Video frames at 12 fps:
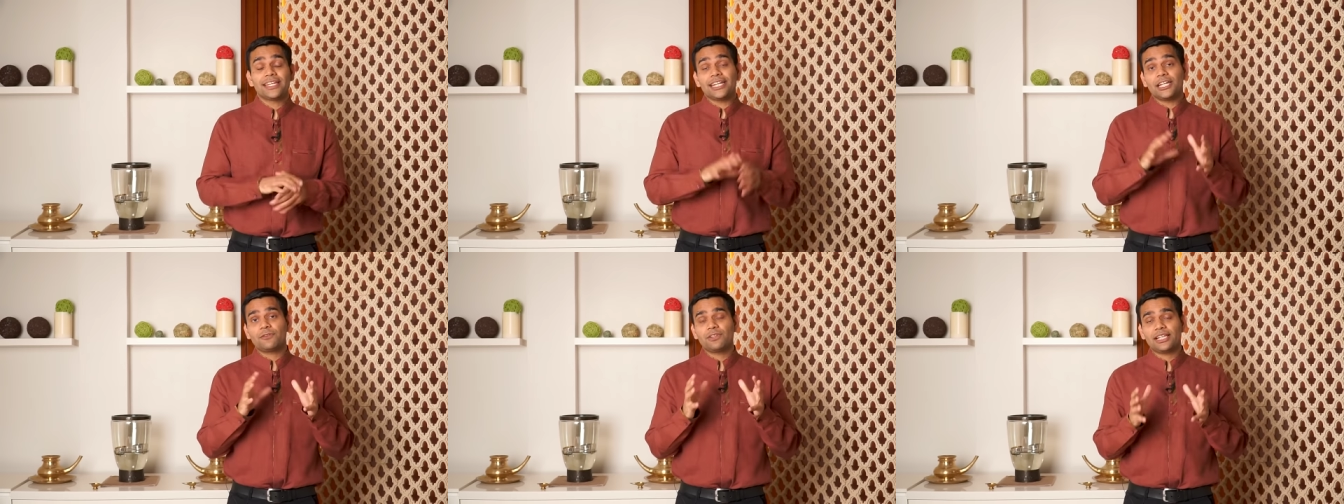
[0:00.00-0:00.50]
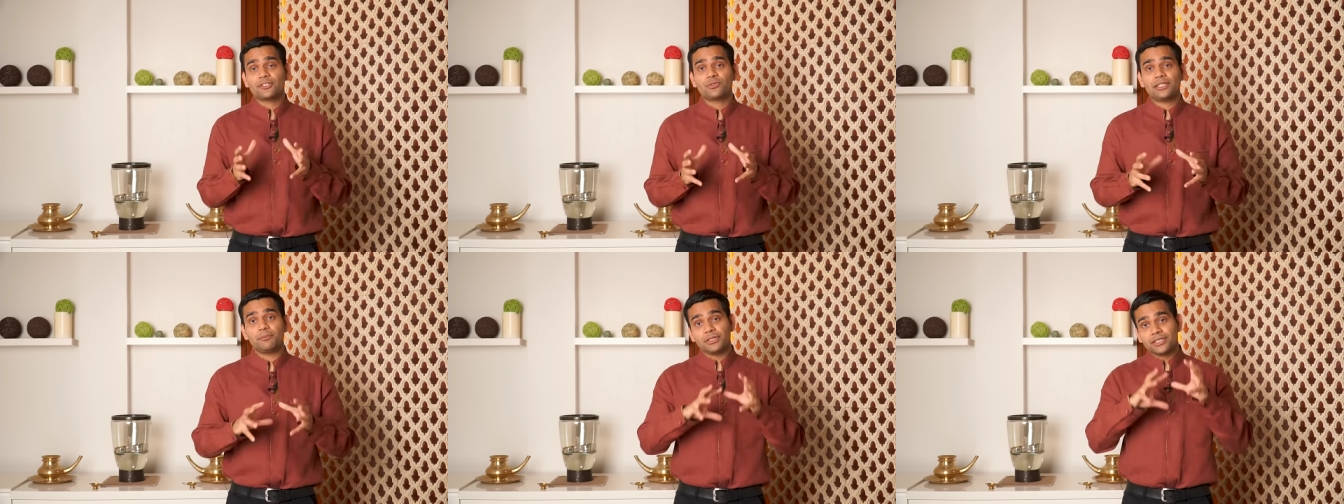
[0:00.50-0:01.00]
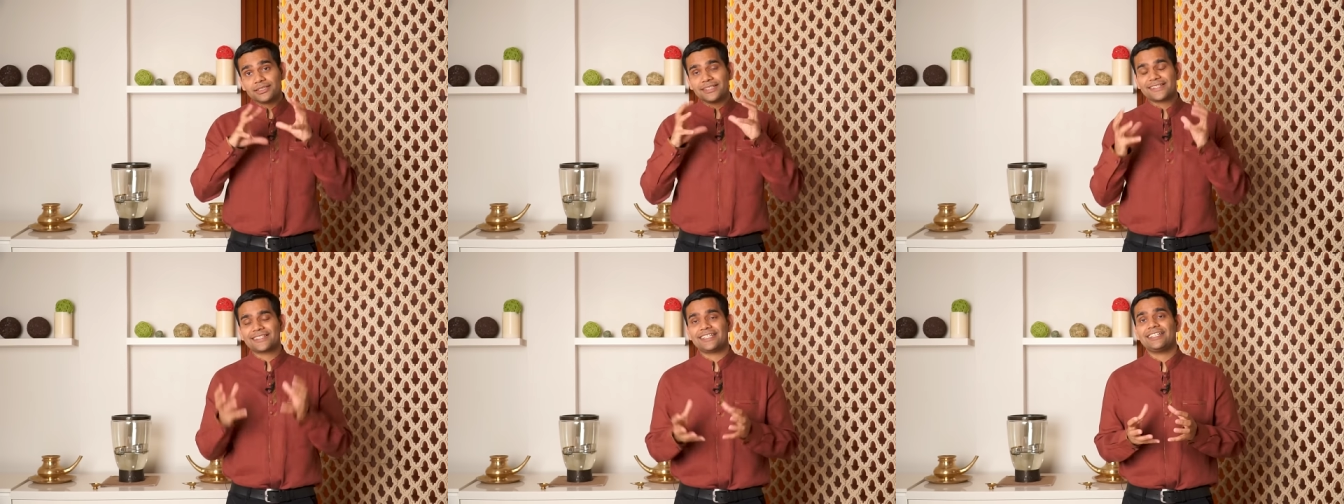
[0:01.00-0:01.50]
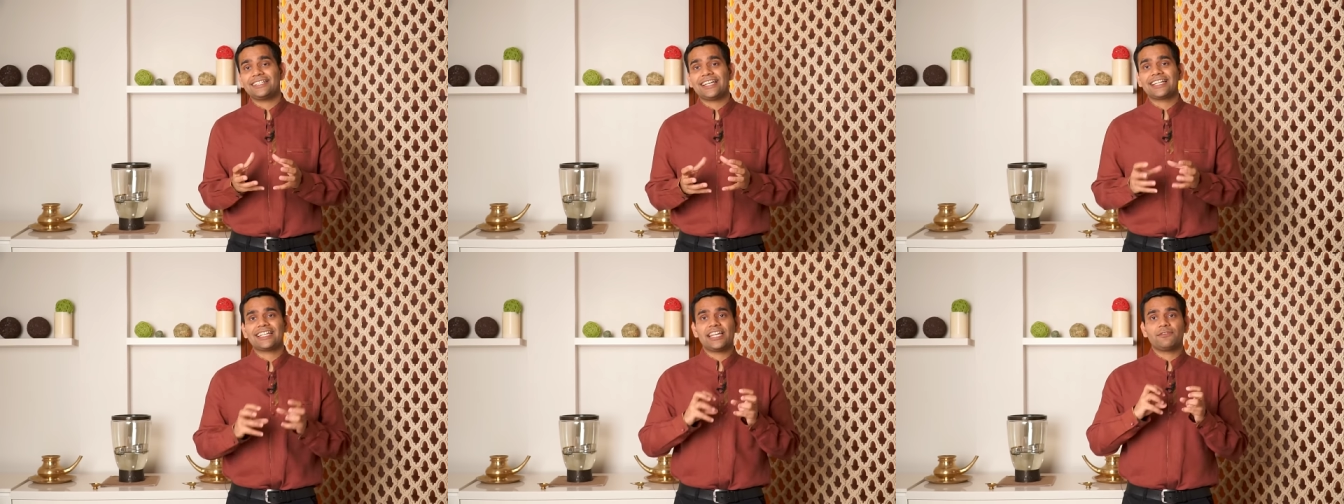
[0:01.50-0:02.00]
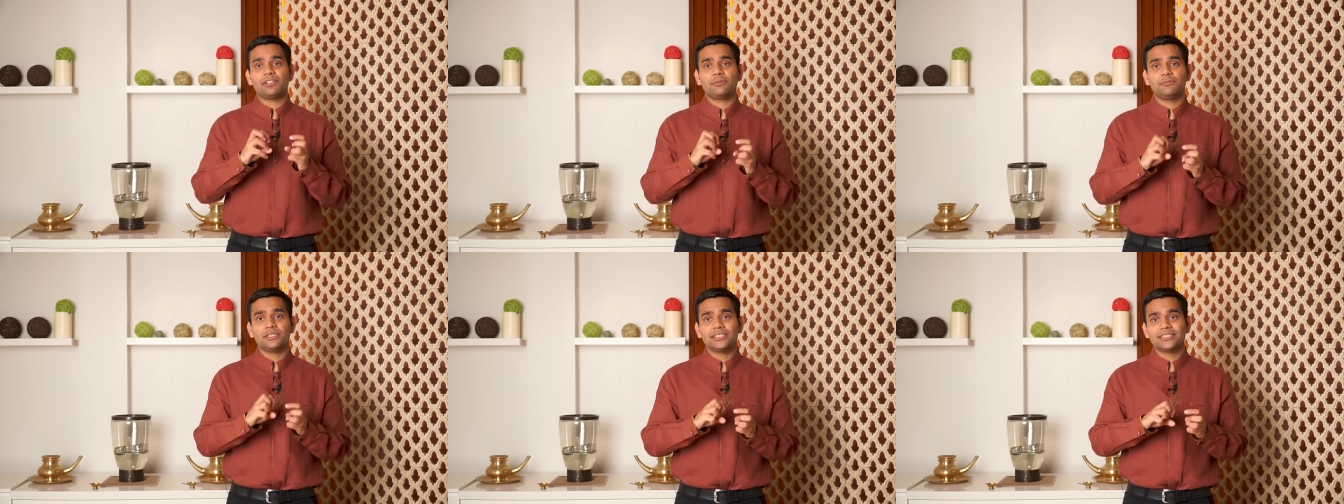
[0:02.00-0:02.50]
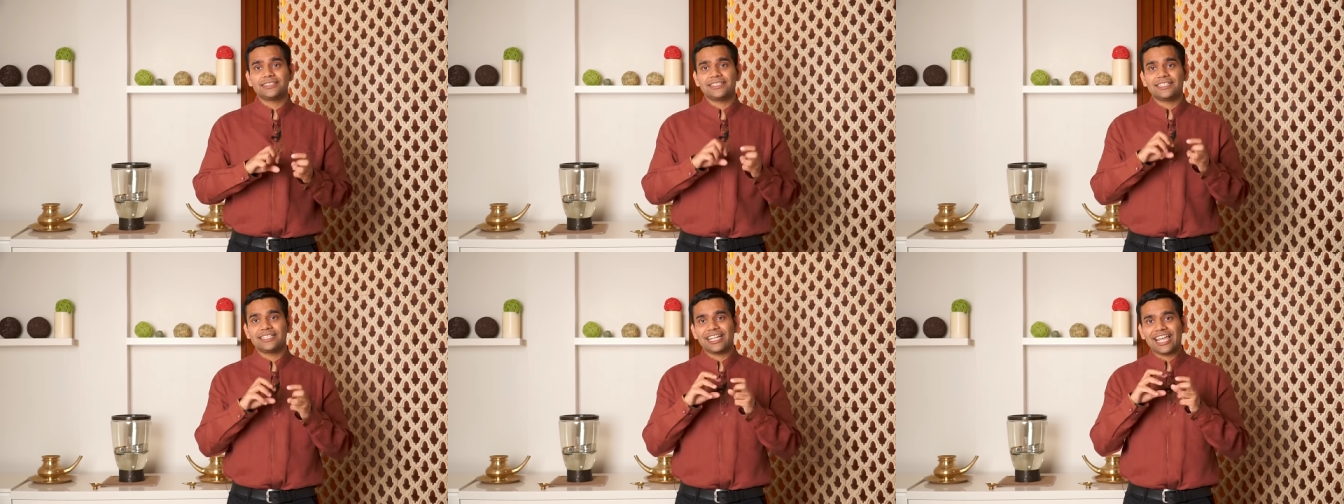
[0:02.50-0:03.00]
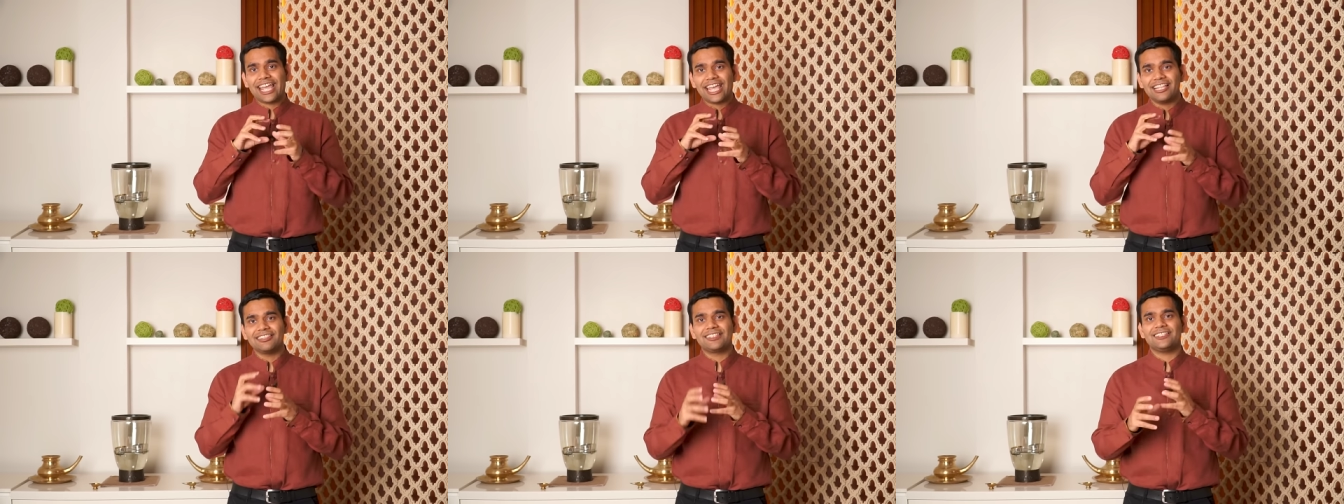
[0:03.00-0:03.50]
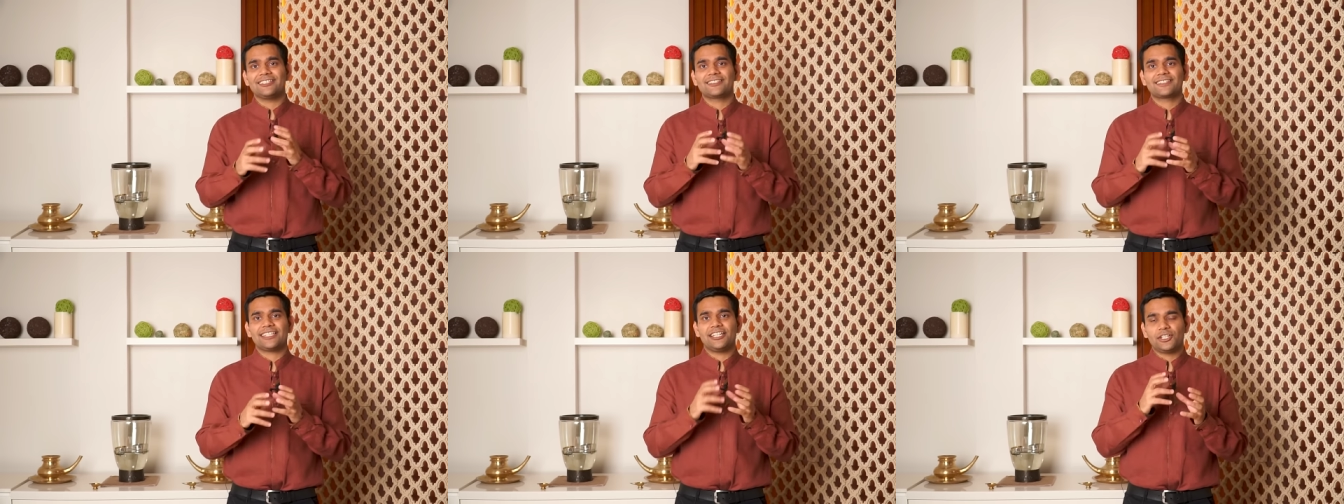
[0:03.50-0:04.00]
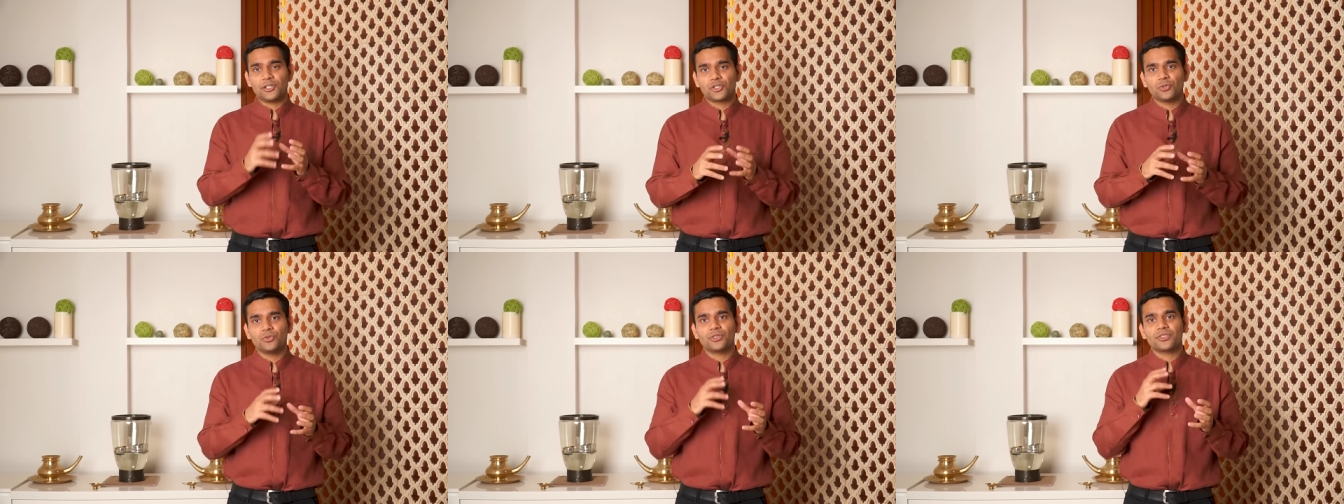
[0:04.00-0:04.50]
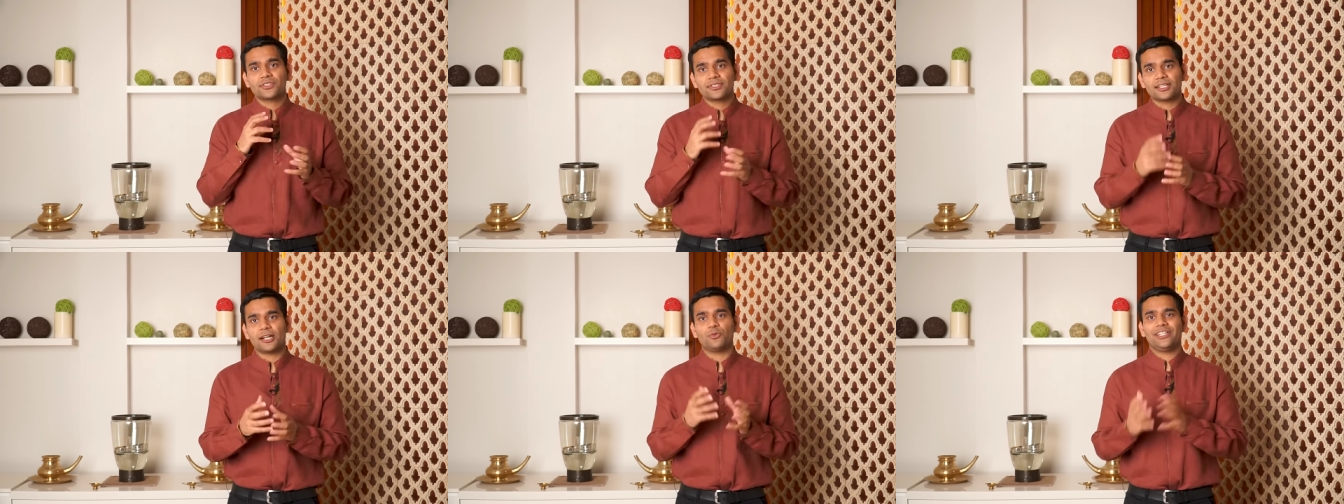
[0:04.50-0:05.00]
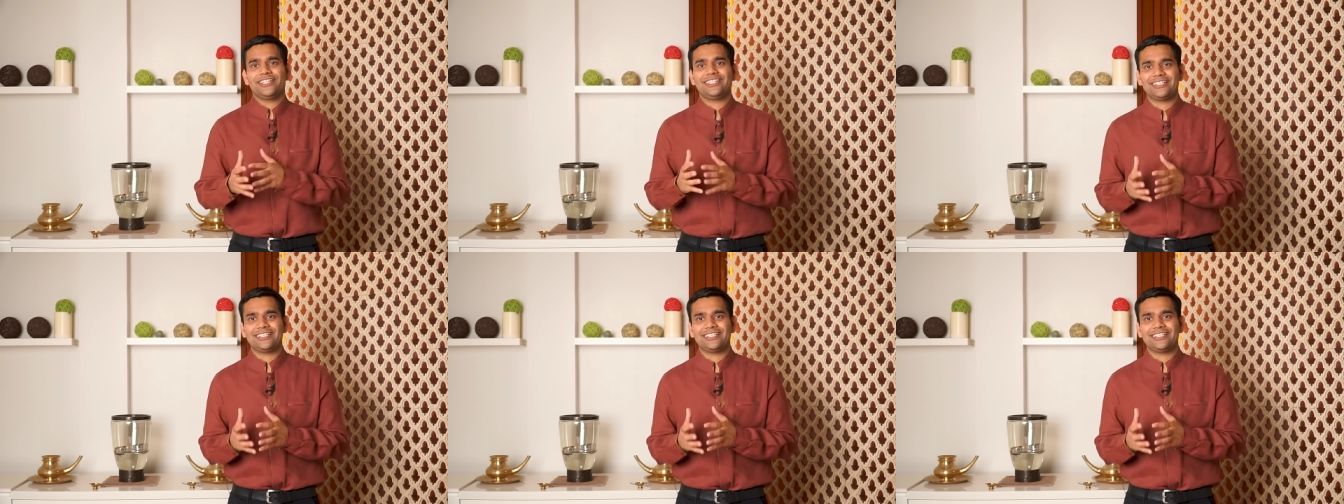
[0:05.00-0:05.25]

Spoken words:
It will actually burn the skin tag and will burn the healthy skin tissue surrounding